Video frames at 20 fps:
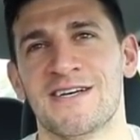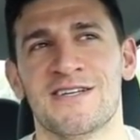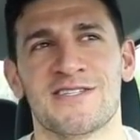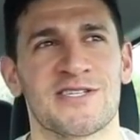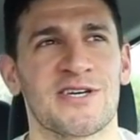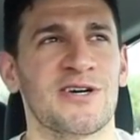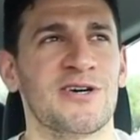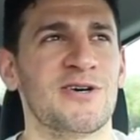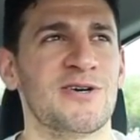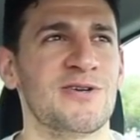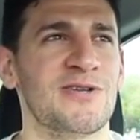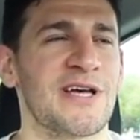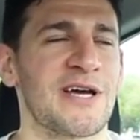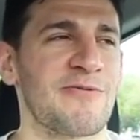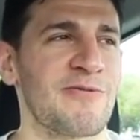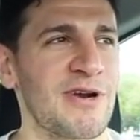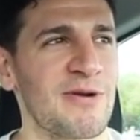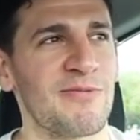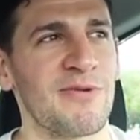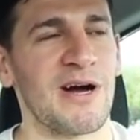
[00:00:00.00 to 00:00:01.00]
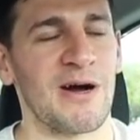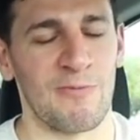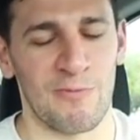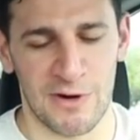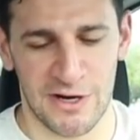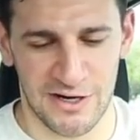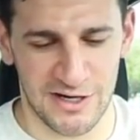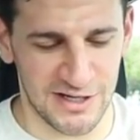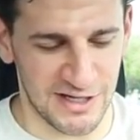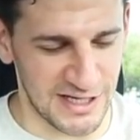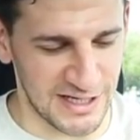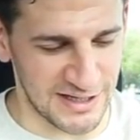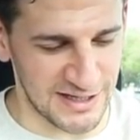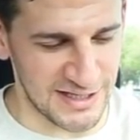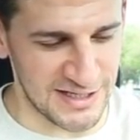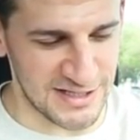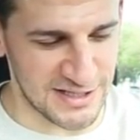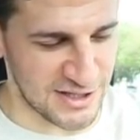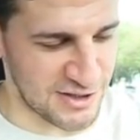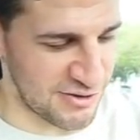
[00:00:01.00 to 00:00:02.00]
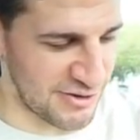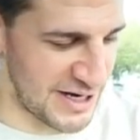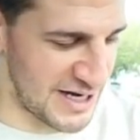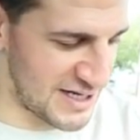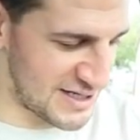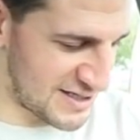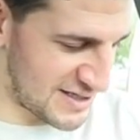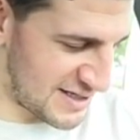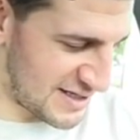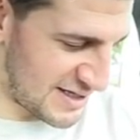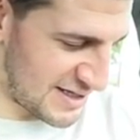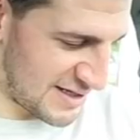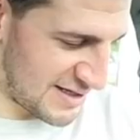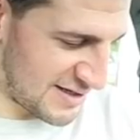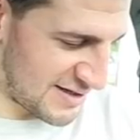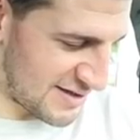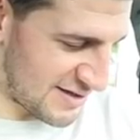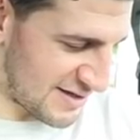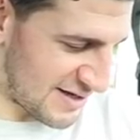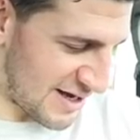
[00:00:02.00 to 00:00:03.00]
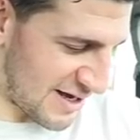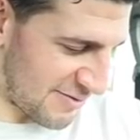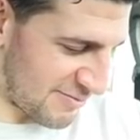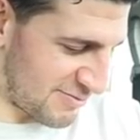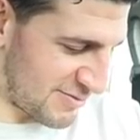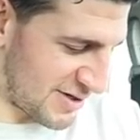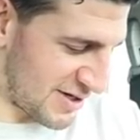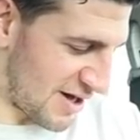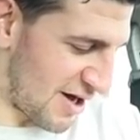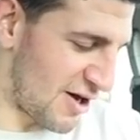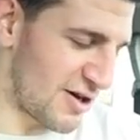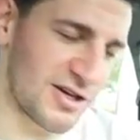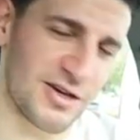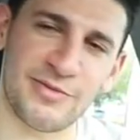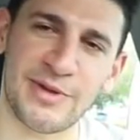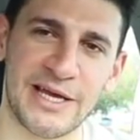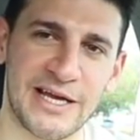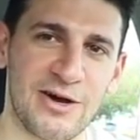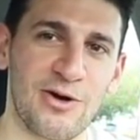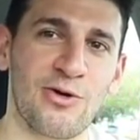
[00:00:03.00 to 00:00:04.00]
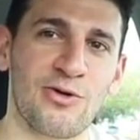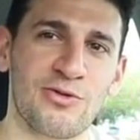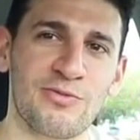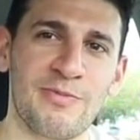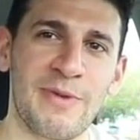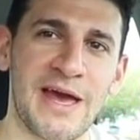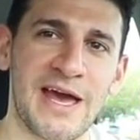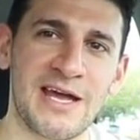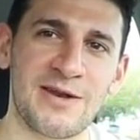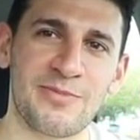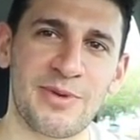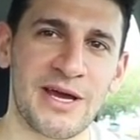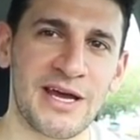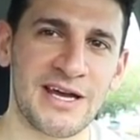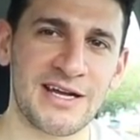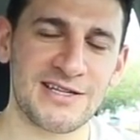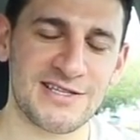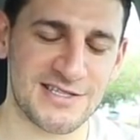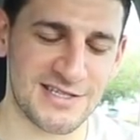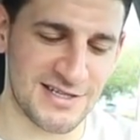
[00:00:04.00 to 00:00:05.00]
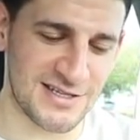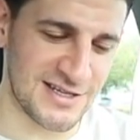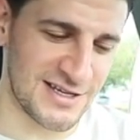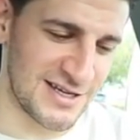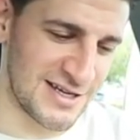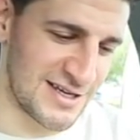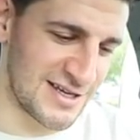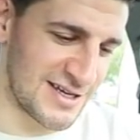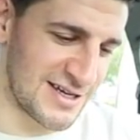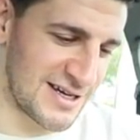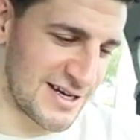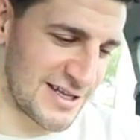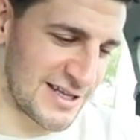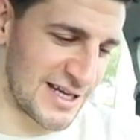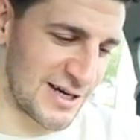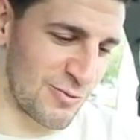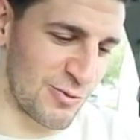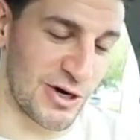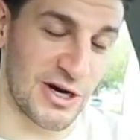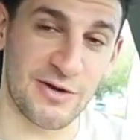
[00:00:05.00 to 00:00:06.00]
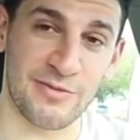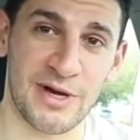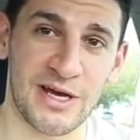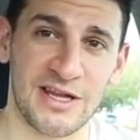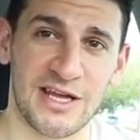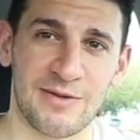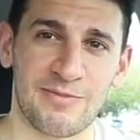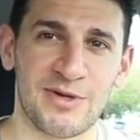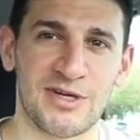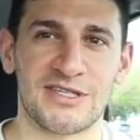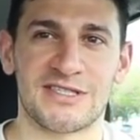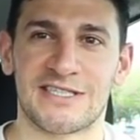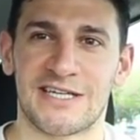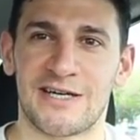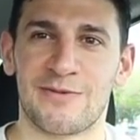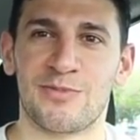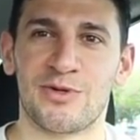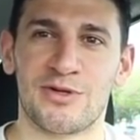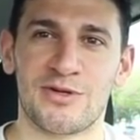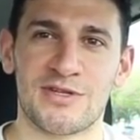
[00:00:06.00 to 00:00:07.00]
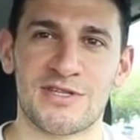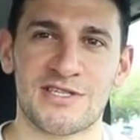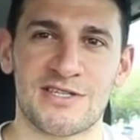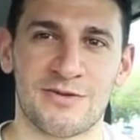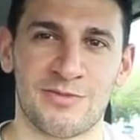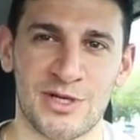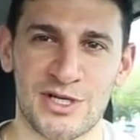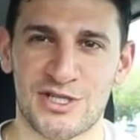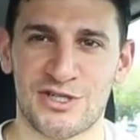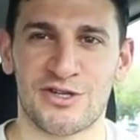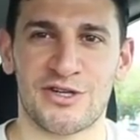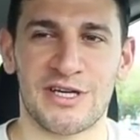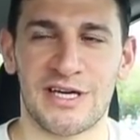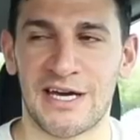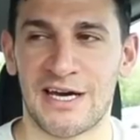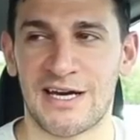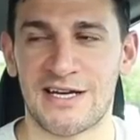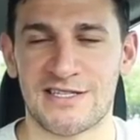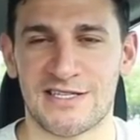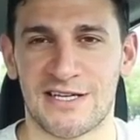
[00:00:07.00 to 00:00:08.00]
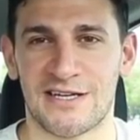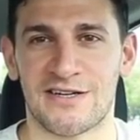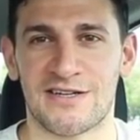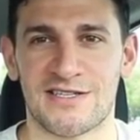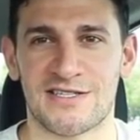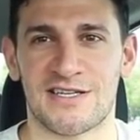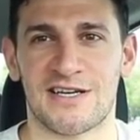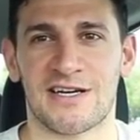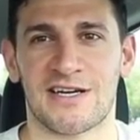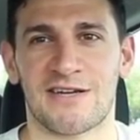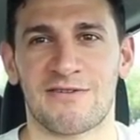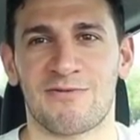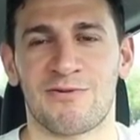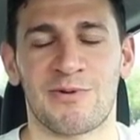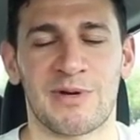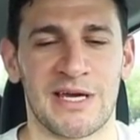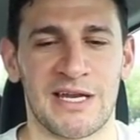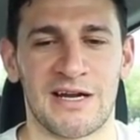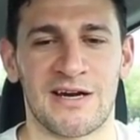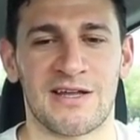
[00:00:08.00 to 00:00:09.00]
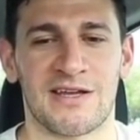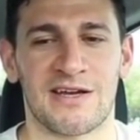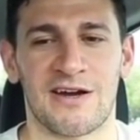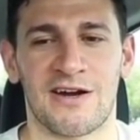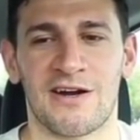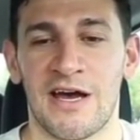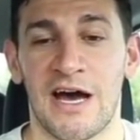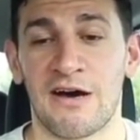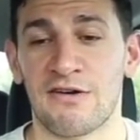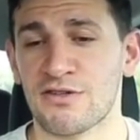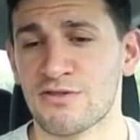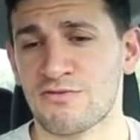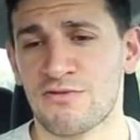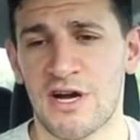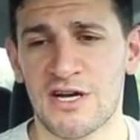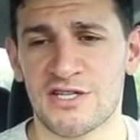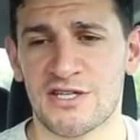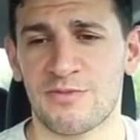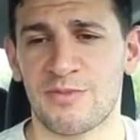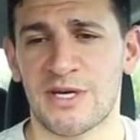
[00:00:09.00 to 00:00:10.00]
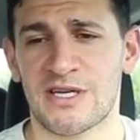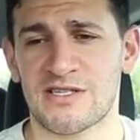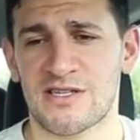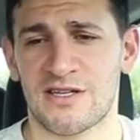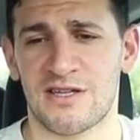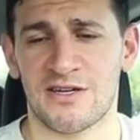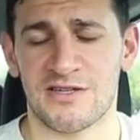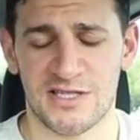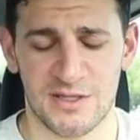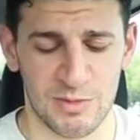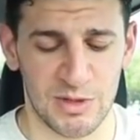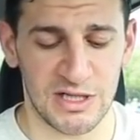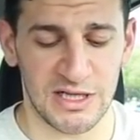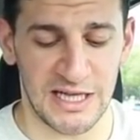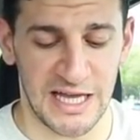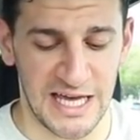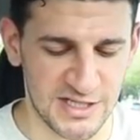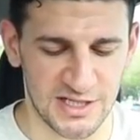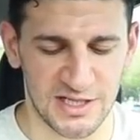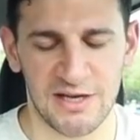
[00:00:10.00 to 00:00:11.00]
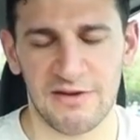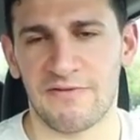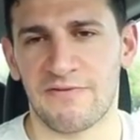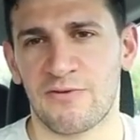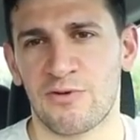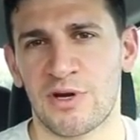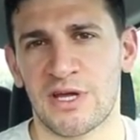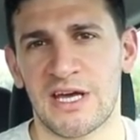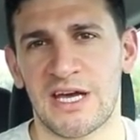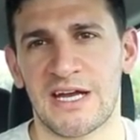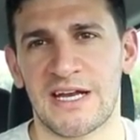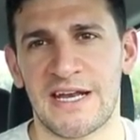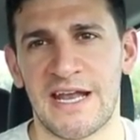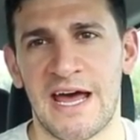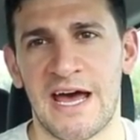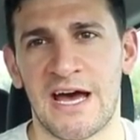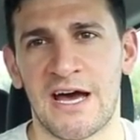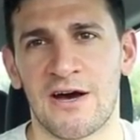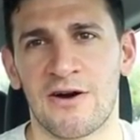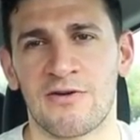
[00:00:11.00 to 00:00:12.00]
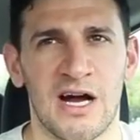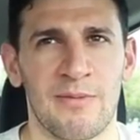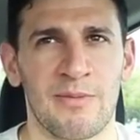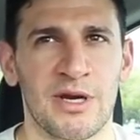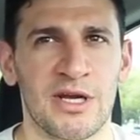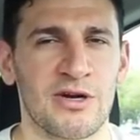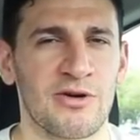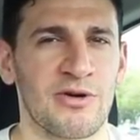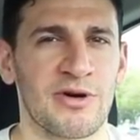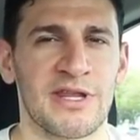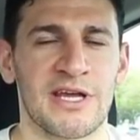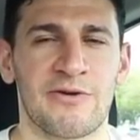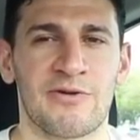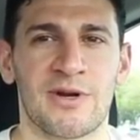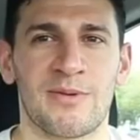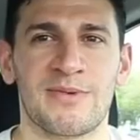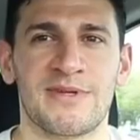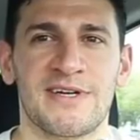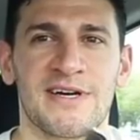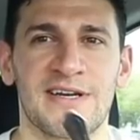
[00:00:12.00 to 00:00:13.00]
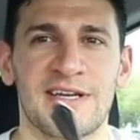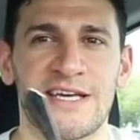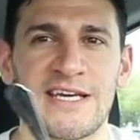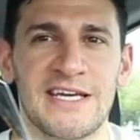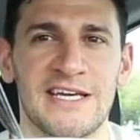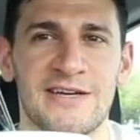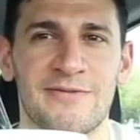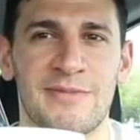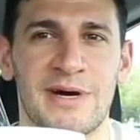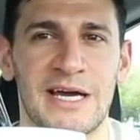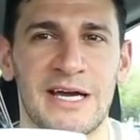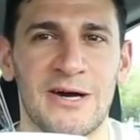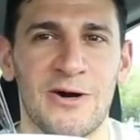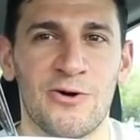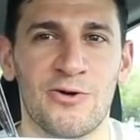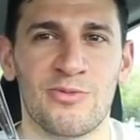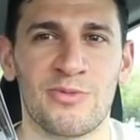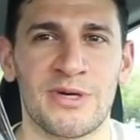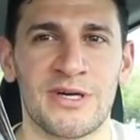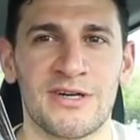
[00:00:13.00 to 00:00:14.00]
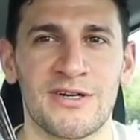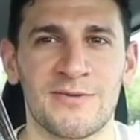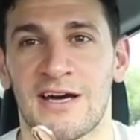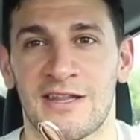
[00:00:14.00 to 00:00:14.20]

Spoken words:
So like when I'm wearing like these crazy, I call them like old man pants, and then I'm wearing my like military boots. So I'm gonna show you guys here in a second when we get out of the car. I was rushing because I thought it was gonna be late. It's 11:48 now. I'm gonna go in there when I'm done eating my oatmeal.